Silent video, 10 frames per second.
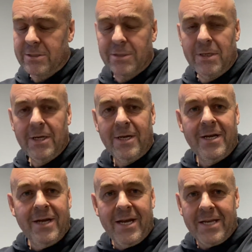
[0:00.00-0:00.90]
So
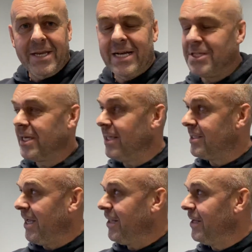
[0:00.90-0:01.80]
as you can
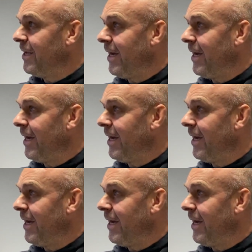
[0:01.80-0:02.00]
tell,